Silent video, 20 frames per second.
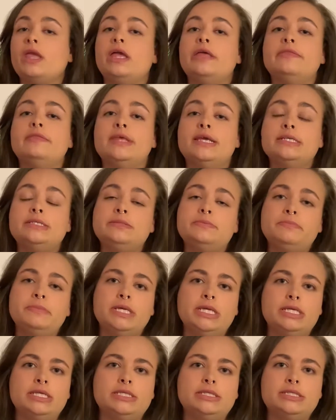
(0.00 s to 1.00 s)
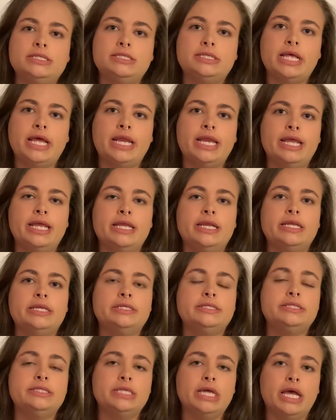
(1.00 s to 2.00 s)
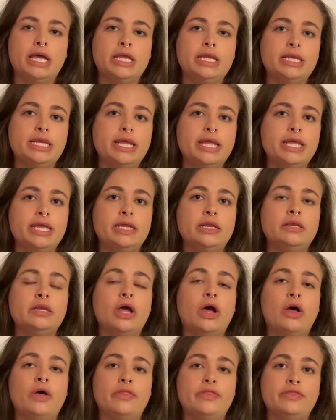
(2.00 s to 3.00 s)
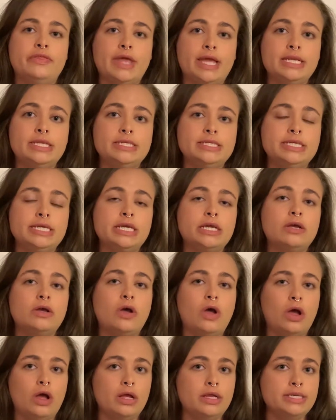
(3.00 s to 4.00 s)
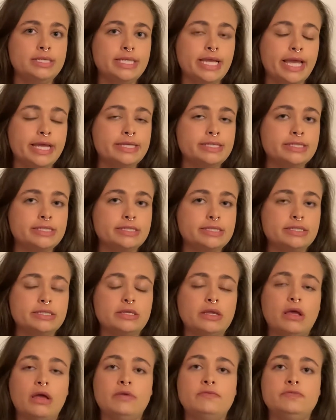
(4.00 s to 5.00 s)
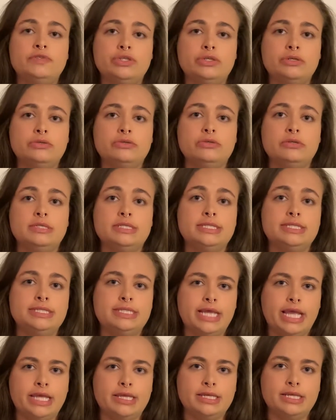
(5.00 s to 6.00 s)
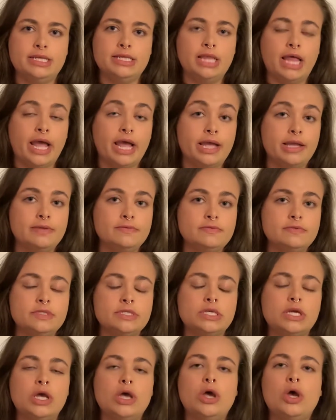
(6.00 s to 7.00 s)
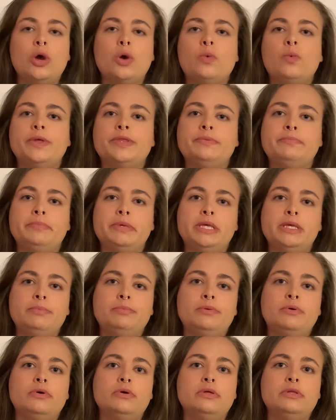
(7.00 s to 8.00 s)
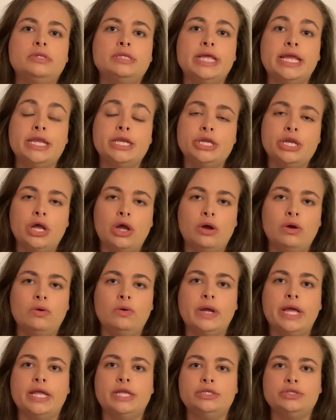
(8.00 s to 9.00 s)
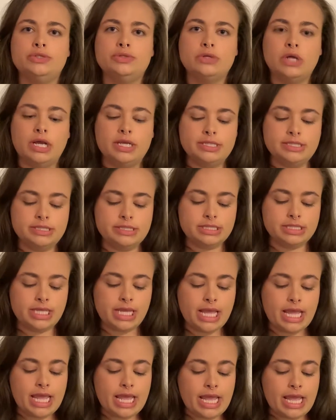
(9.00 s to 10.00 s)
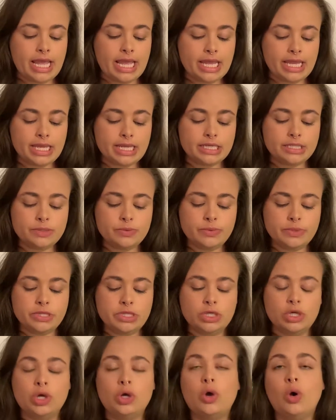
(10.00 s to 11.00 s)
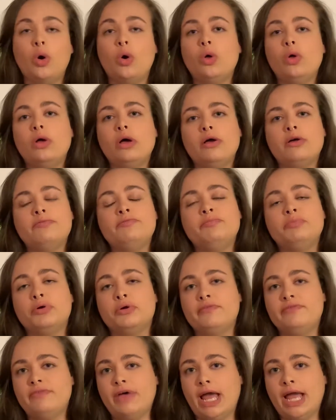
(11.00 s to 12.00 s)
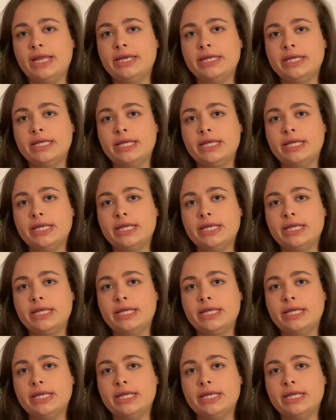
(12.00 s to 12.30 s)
This means that it is done in authentic contexts of children's daily lives, with people they know and trust, and with the goal of providing